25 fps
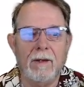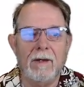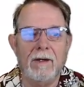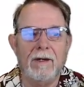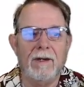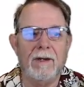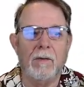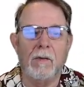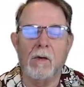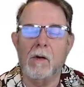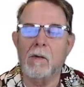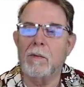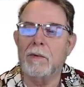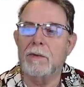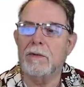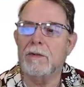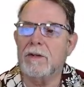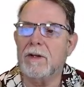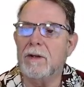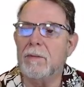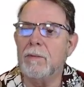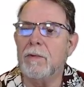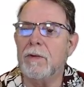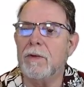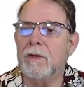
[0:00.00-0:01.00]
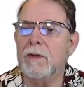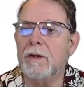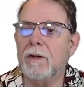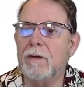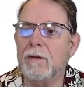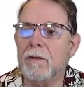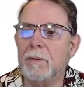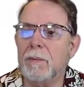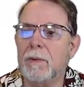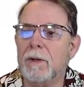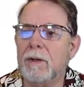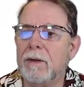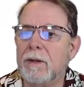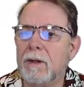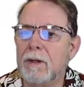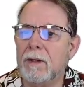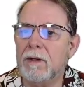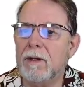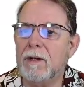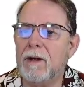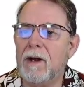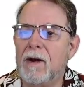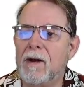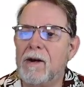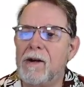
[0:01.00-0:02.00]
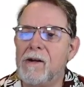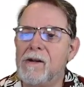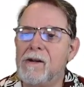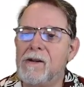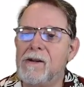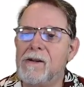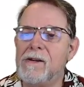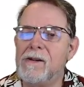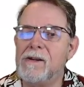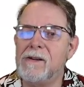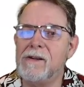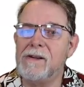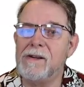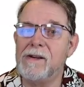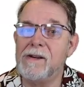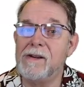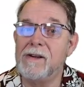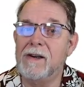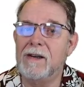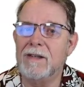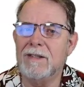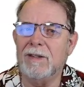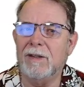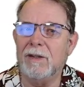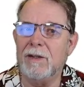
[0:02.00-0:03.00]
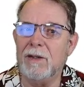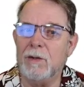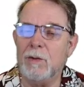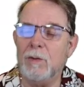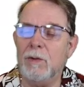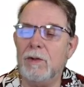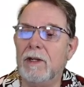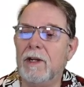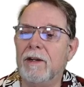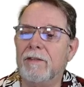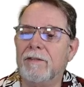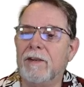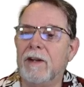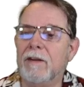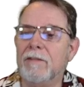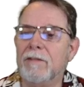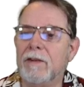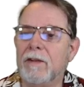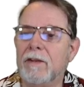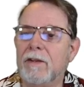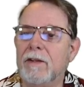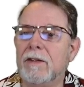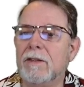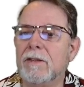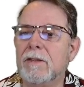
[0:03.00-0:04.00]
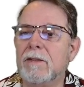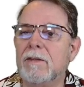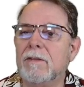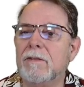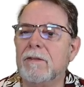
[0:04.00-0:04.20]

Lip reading: And we're almost done with another month. Only 2 left after this.